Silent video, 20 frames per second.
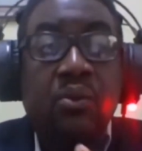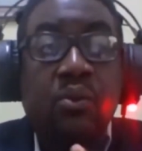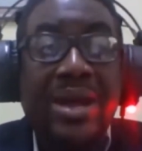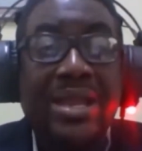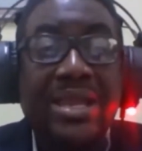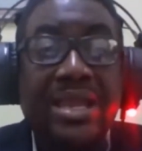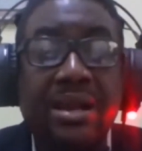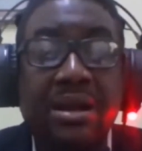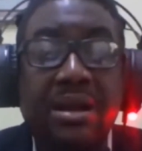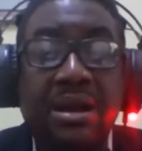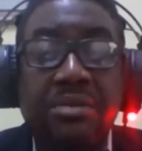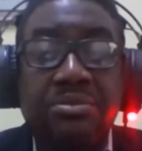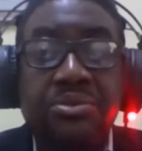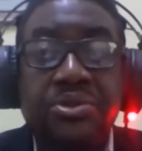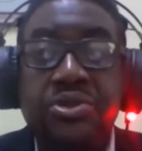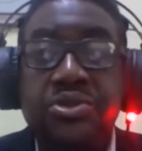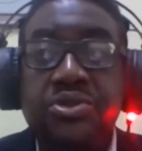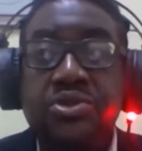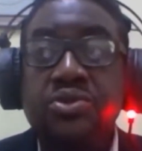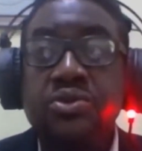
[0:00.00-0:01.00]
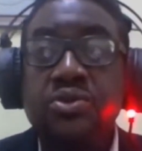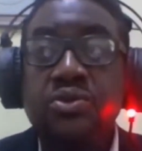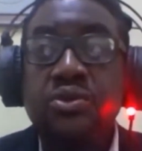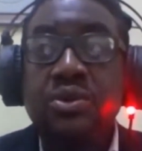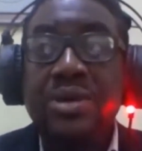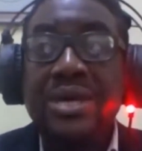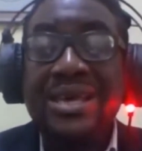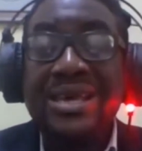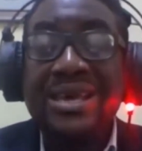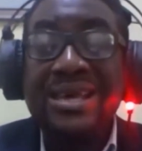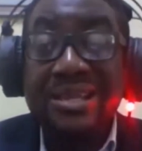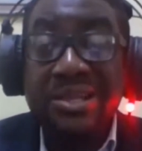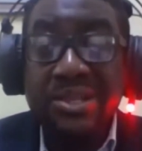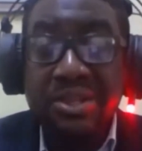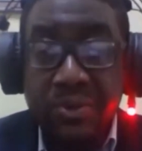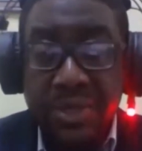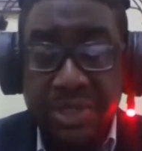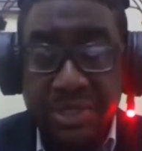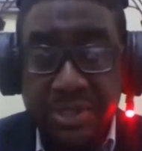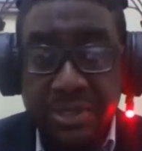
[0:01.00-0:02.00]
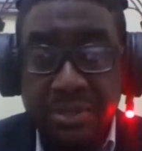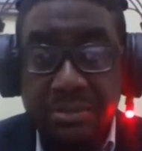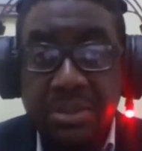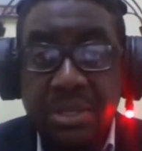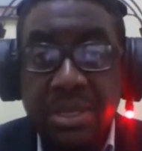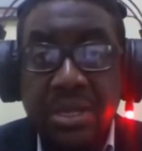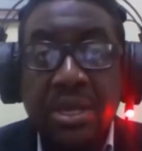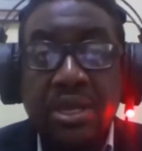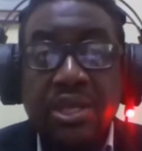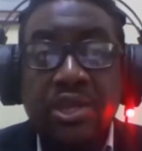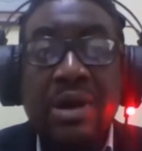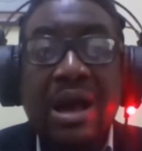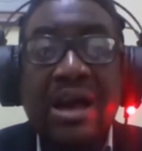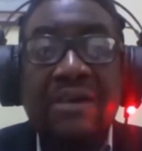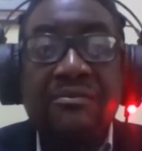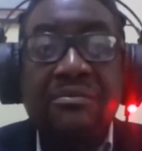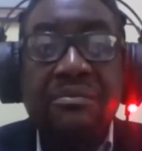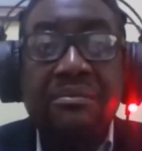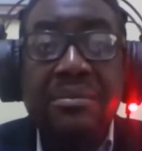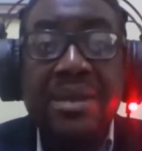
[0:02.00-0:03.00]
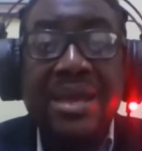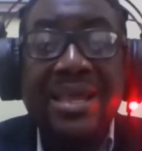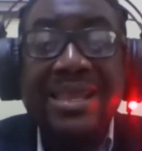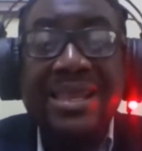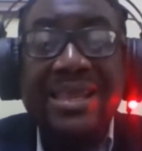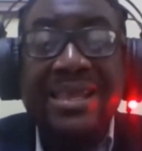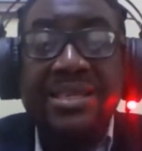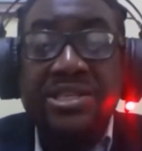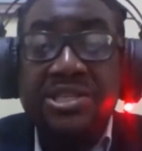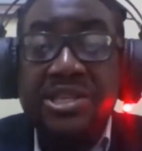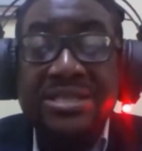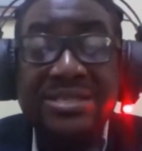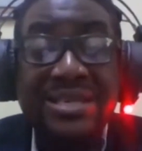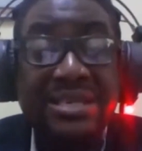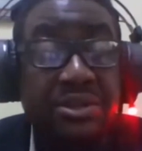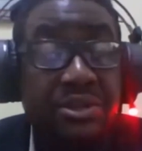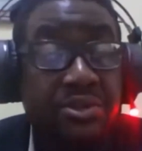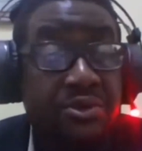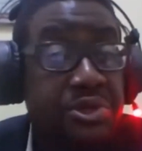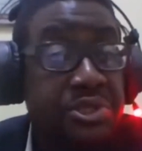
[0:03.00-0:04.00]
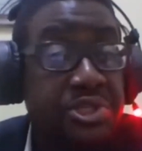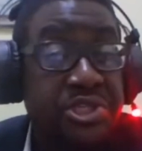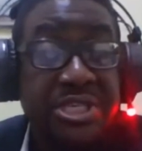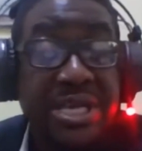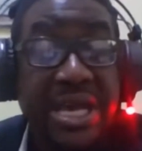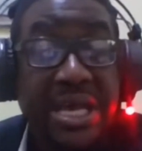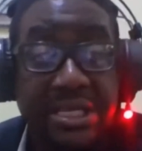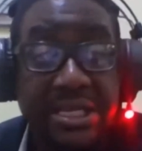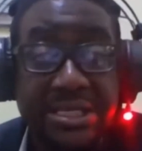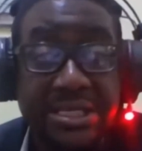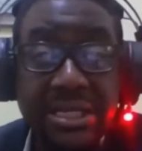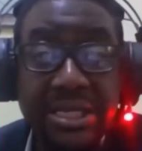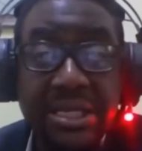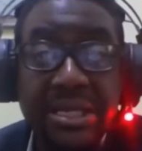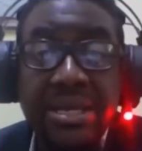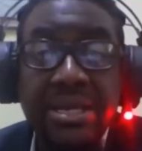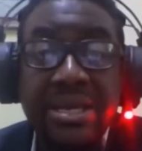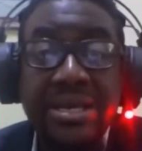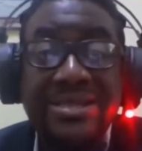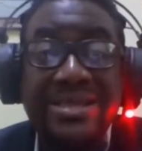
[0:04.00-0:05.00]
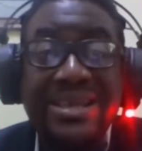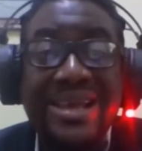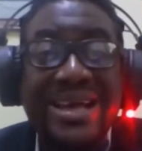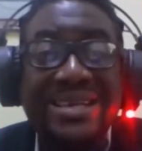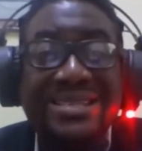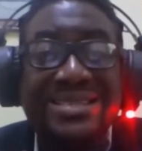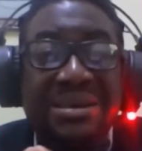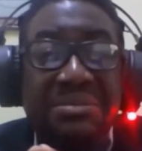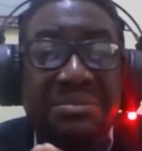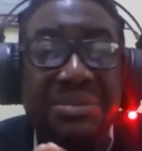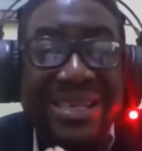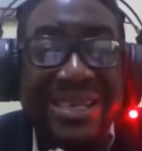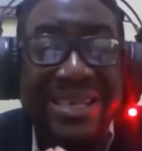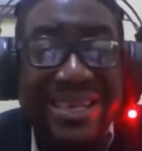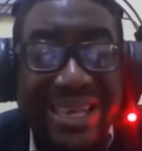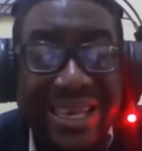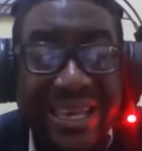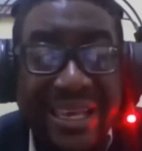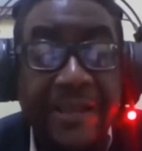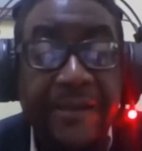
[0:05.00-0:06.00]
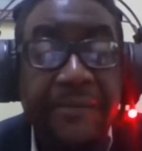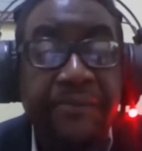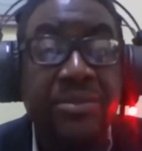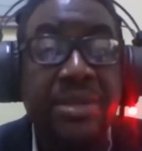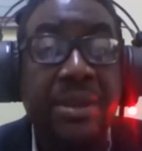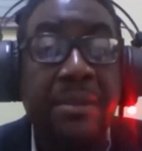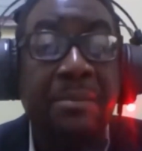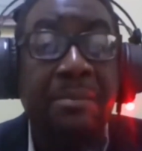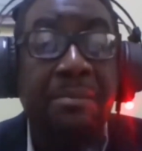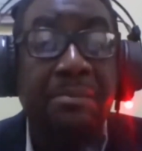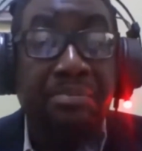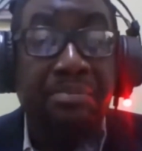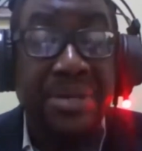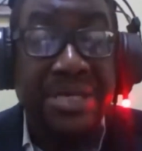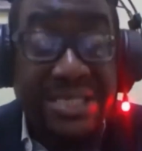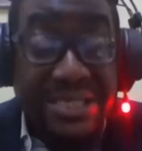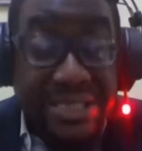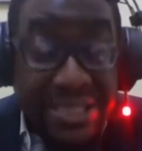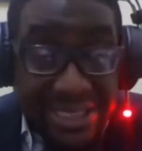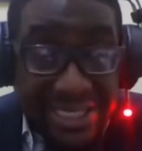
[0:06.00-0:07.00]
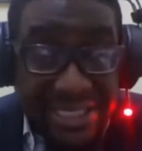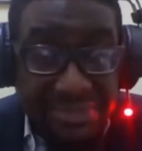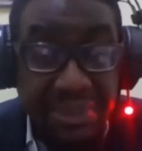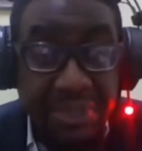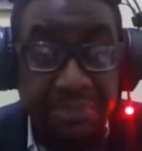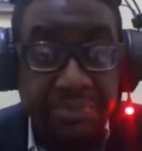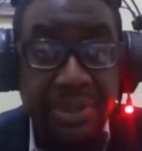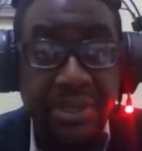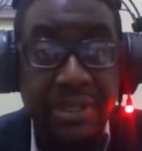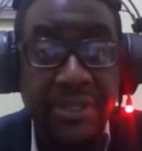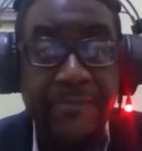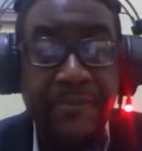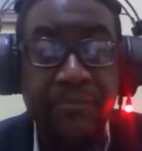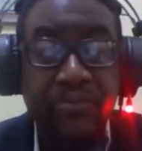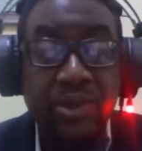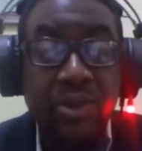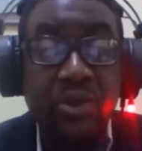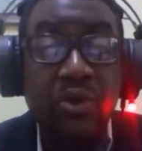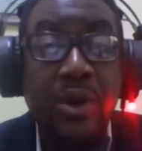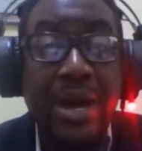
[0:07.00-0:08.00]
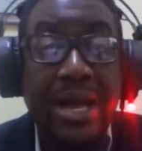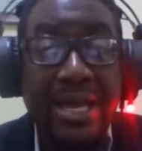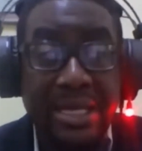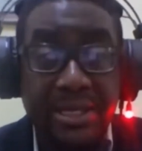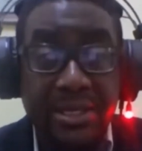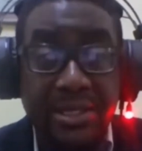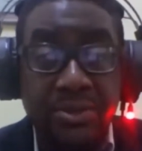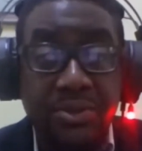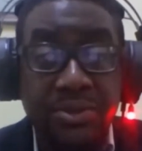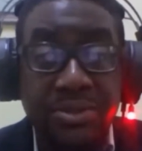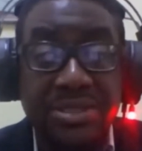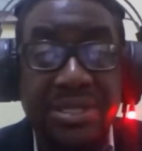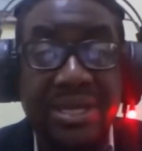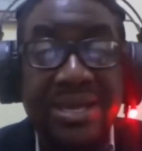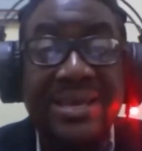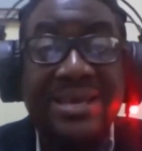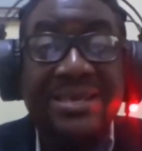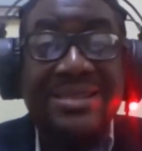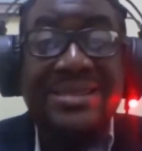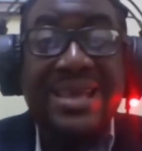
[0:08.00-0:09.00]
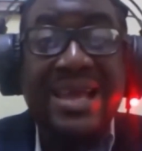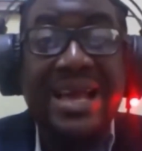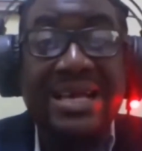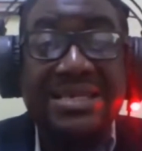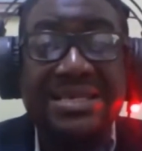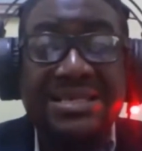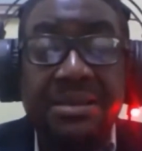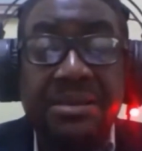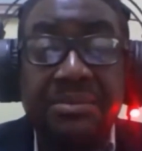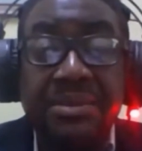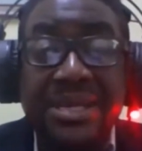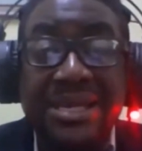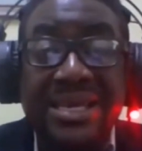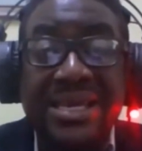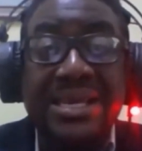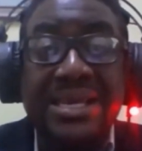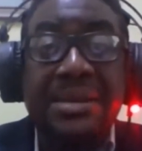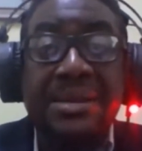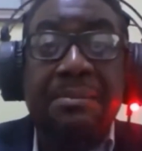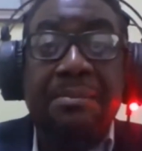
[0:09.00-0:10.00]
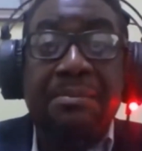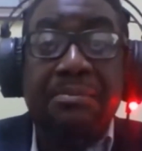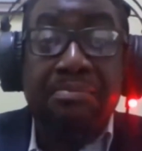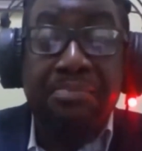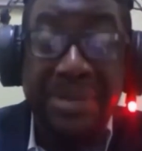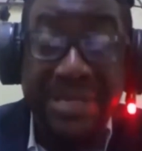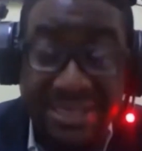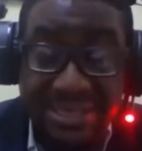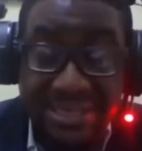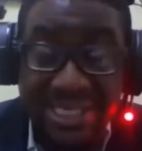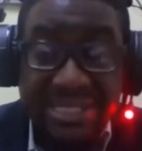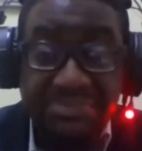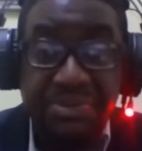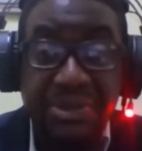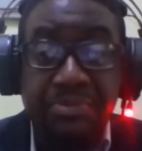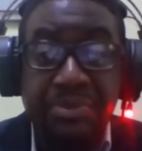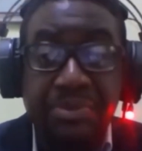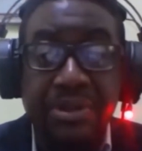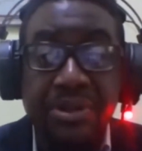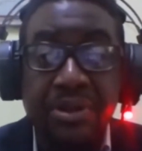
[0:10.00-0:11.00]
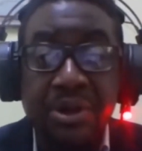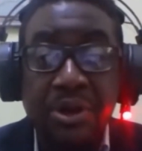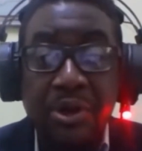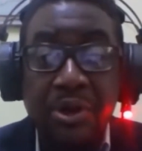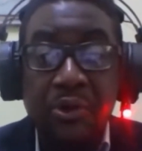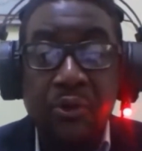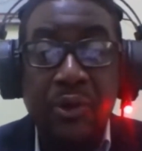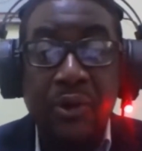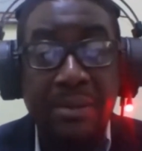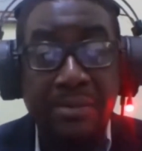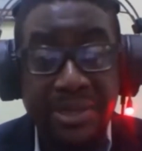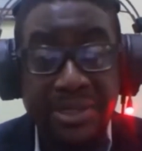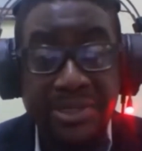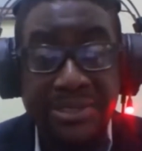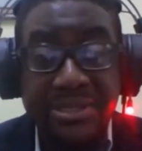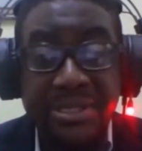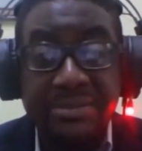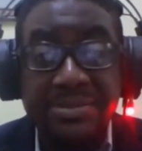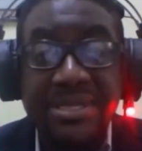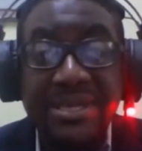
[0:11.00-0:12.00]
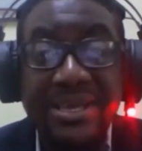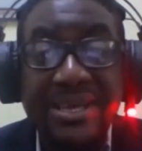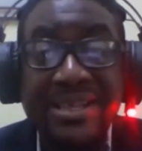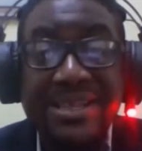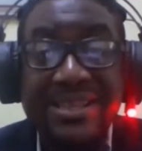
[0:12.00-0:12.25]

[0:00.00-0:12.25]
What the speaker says: When it comes to Hinduism, you have many, just as with Christianity, there are some key business people who are Hindus. There are some key business people who are Muslims.